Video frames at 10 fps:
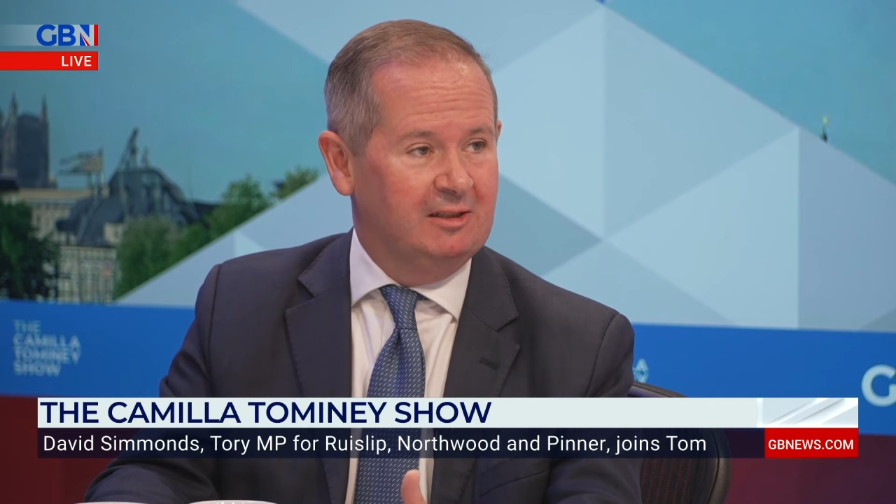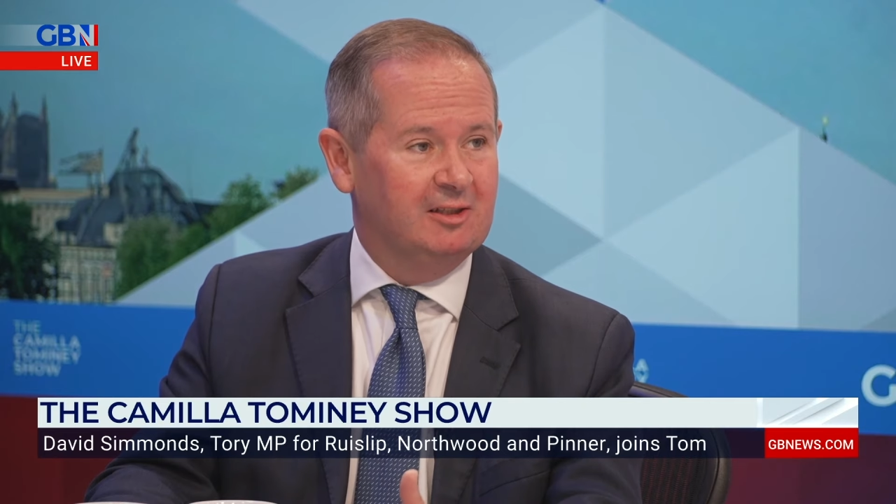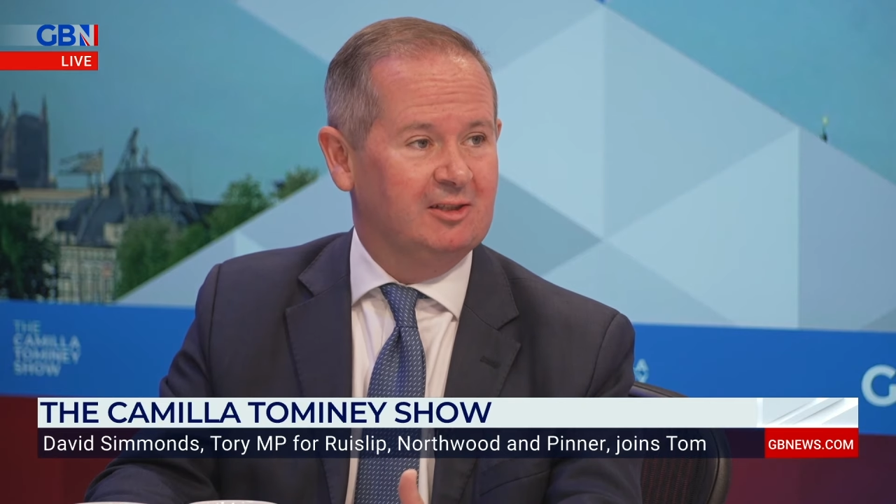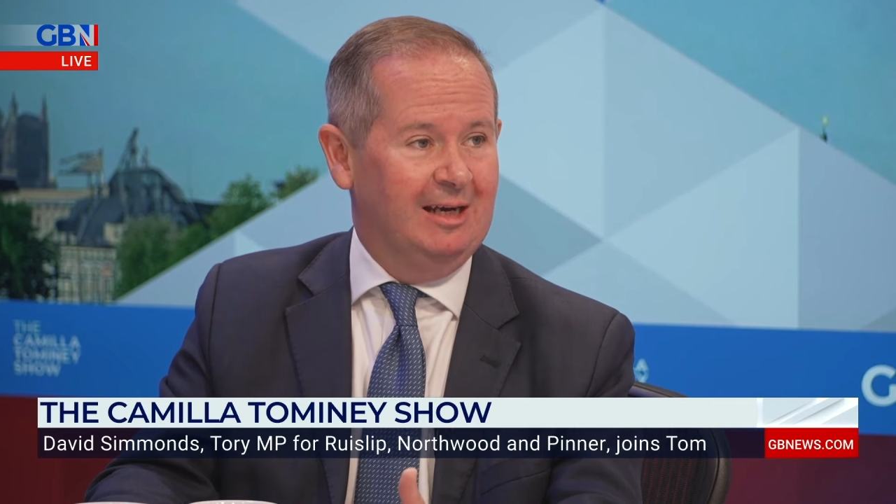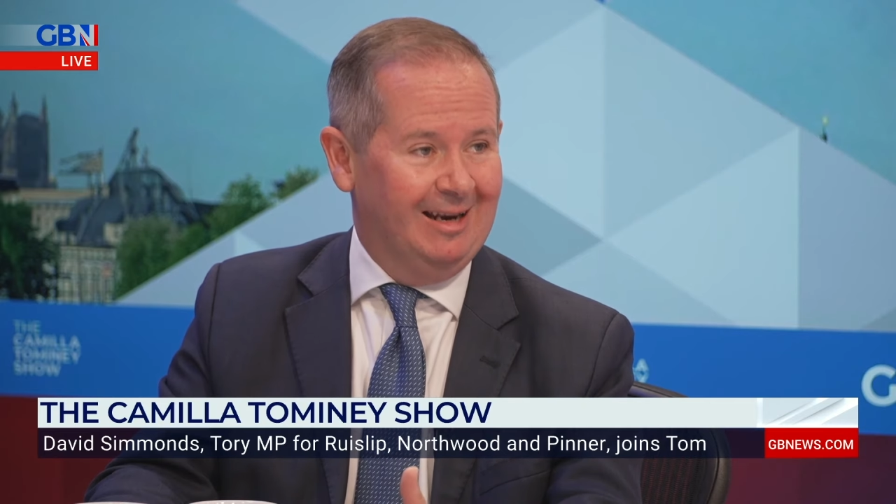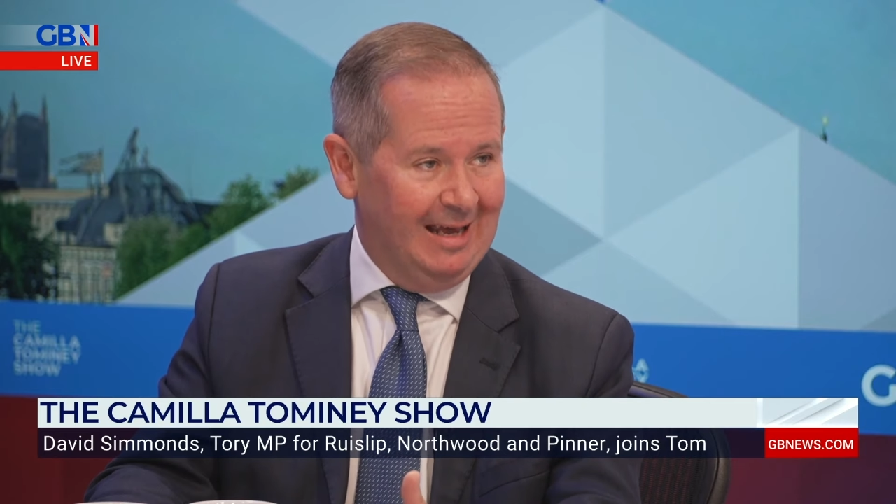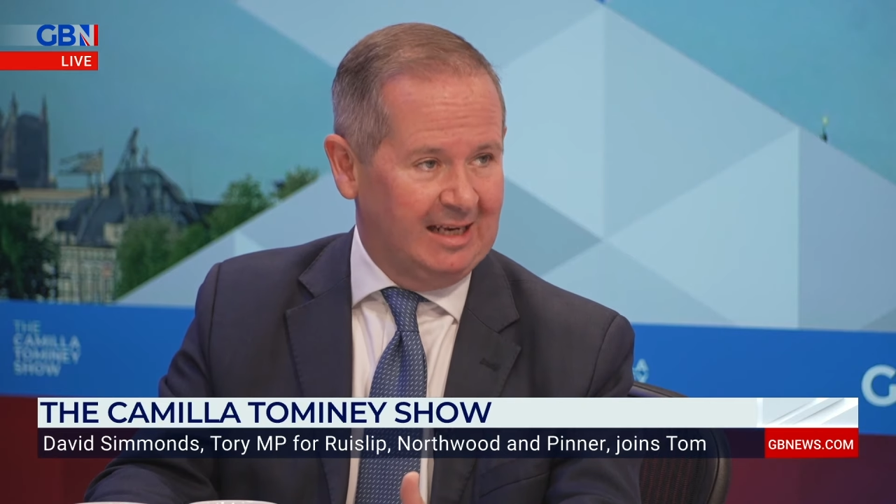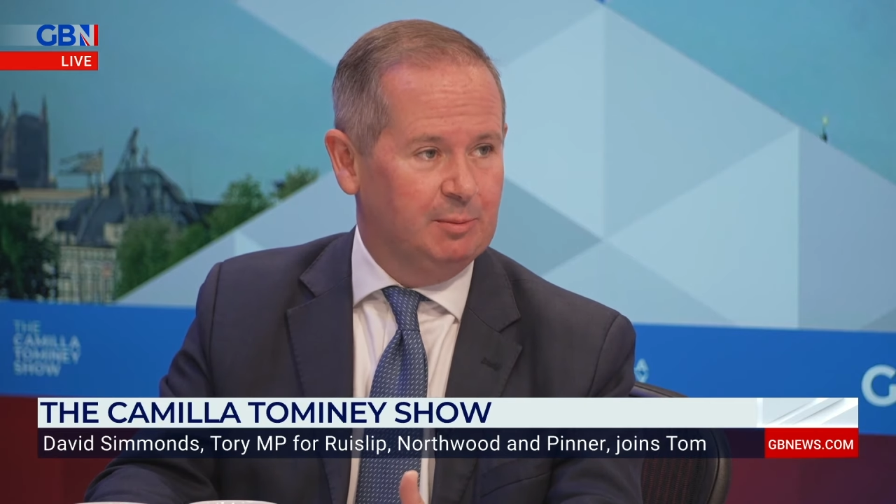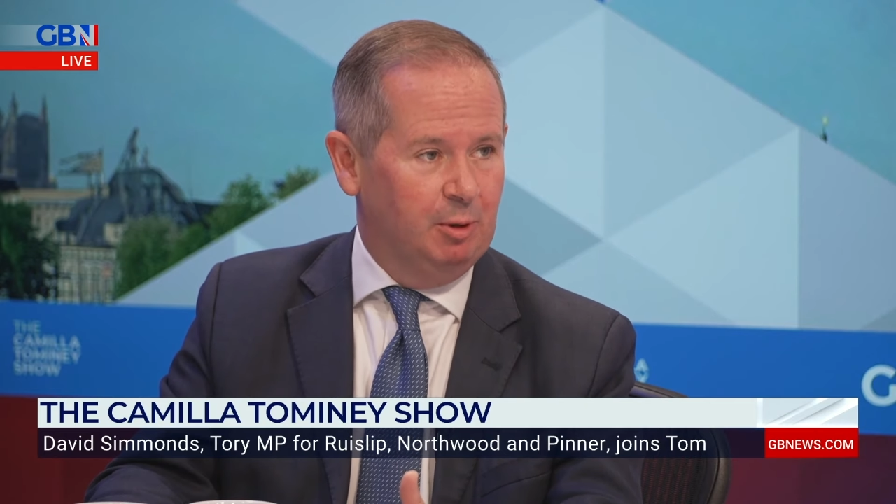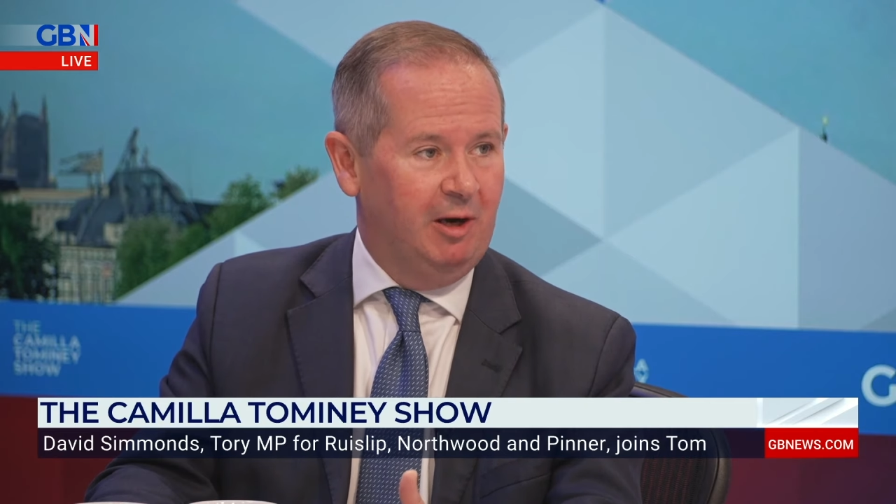that makes
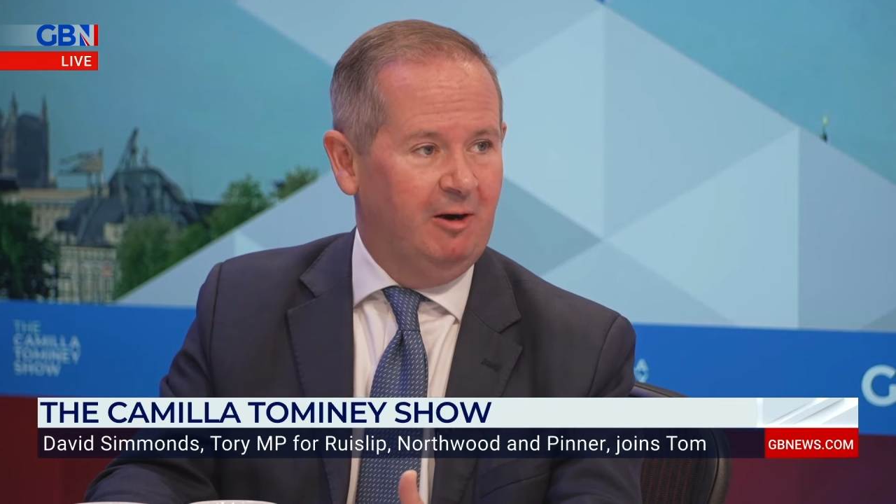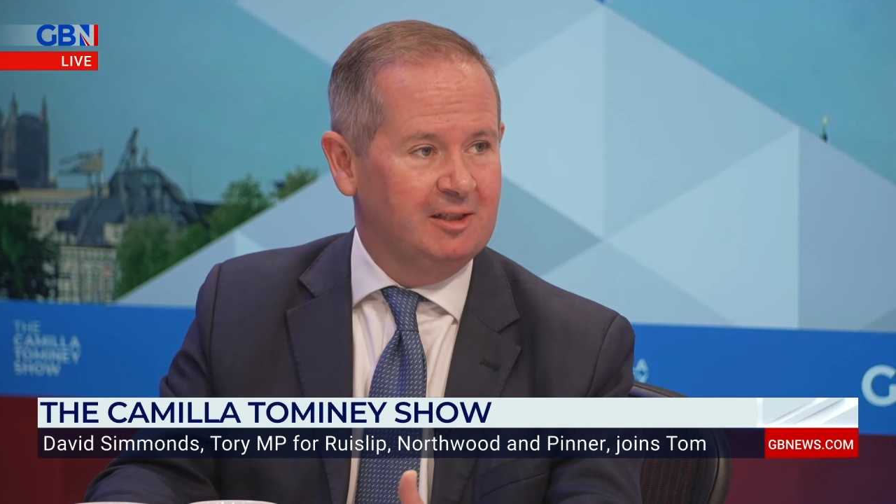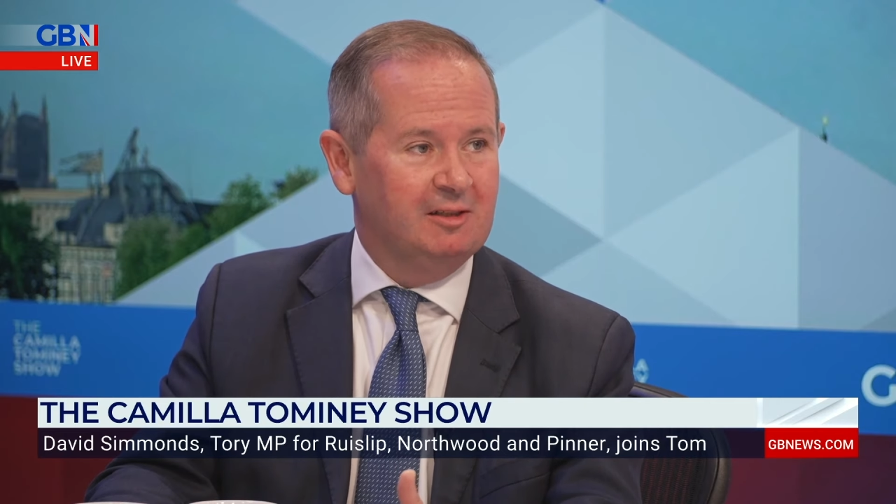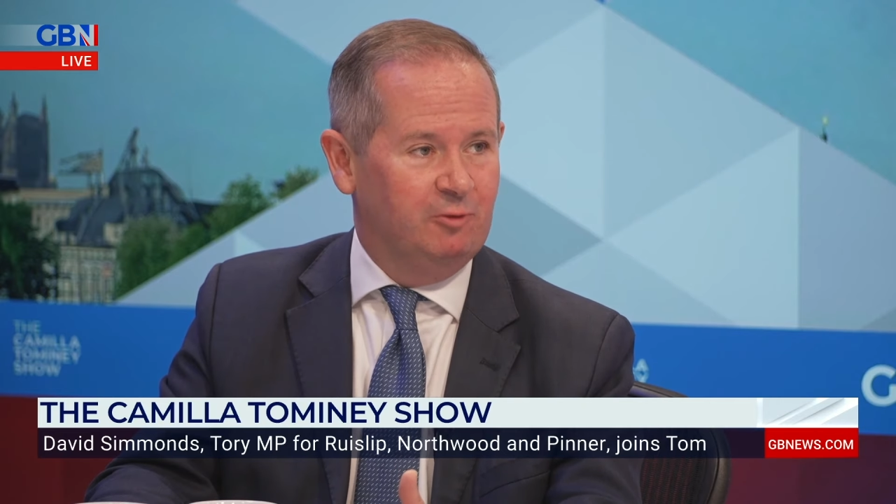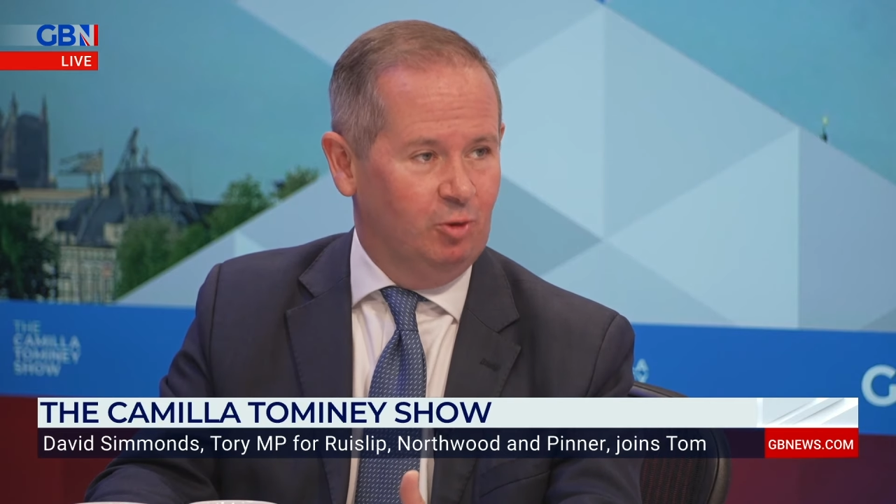us an electable